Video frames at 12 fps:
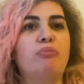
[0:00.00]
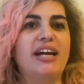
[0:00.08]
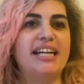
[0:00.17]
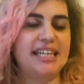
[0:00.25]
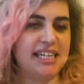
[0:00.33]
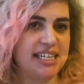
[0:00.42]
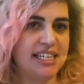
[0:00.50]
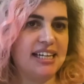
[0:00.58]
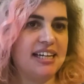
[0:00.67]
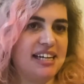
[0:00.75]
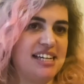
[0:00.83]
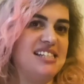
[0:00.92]

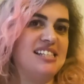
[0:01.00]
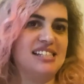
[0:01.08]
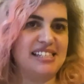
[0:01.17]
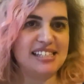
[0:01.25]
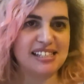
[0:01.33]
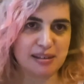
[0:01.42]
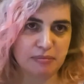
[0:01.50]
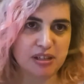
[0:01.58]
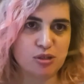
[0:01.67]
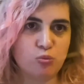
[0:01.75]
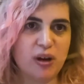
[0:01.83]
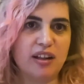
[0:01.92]
branding is a system
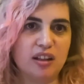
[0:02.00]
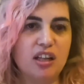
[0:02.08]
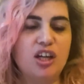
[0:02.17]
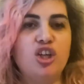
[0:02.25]
as well.